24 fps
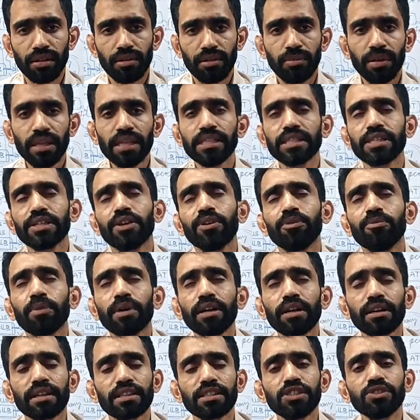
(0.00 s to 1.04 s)
Please
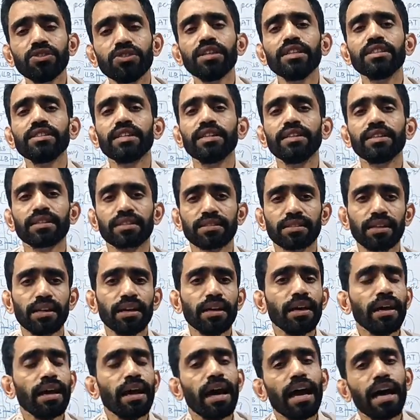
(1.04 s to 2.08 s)
remember residuary centers.
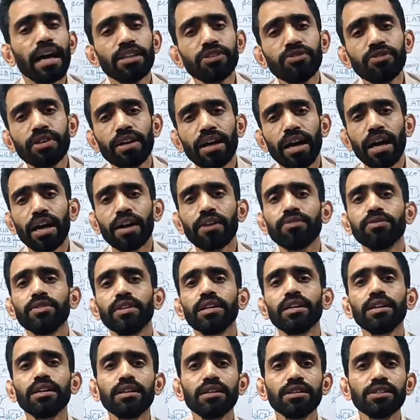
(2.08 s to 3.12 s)
As we have
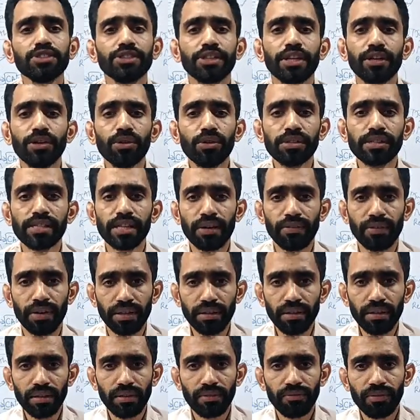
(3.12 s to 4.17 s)
the schedule
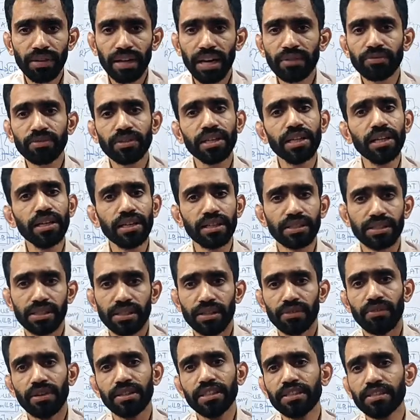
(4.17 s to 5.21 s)
7, we have 3 lists.
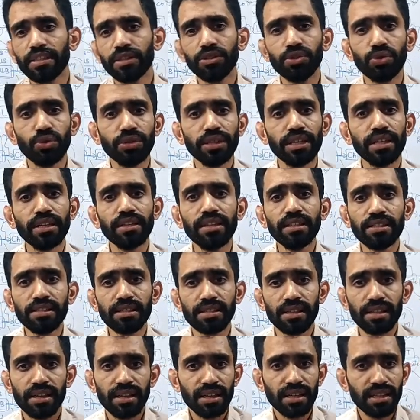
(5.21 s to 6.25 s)
One is a union
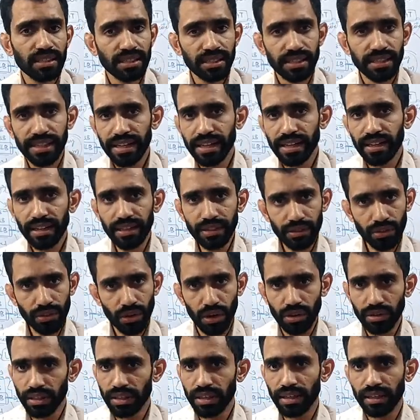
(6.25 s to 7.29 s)
list, state list,
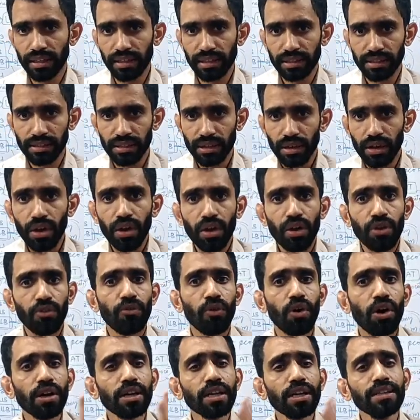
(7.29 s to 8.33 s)
concurrent list.
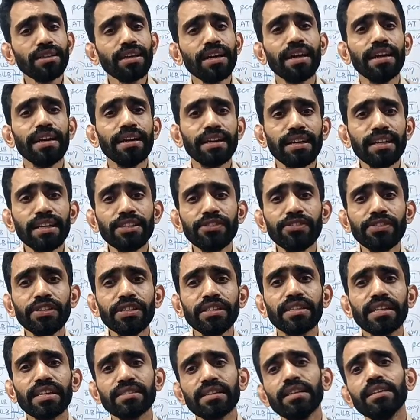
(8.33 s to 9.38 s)
What are the entries which
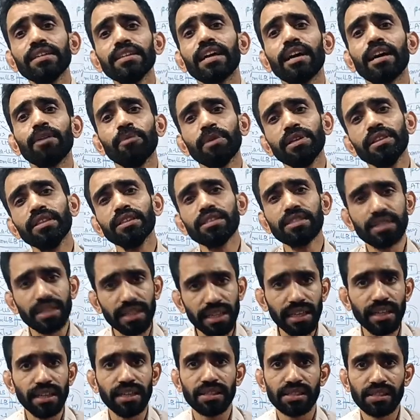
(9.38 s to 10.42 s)
doesn't come in this
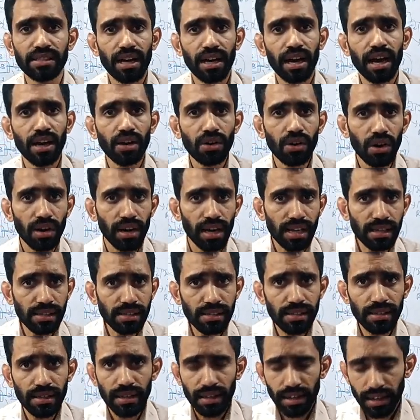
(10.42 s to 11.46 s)
3 lists are called as
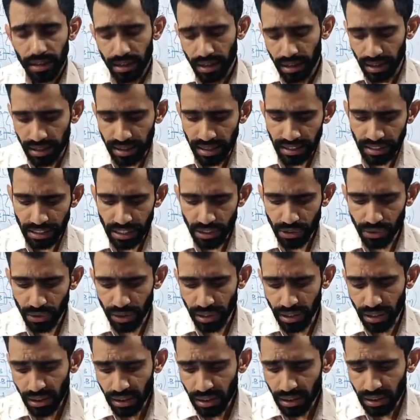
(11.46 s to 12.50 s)

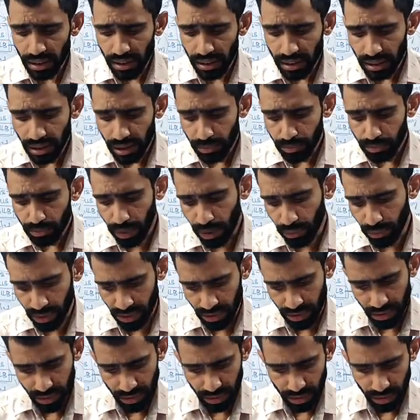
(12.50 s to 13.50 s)
residuary powers.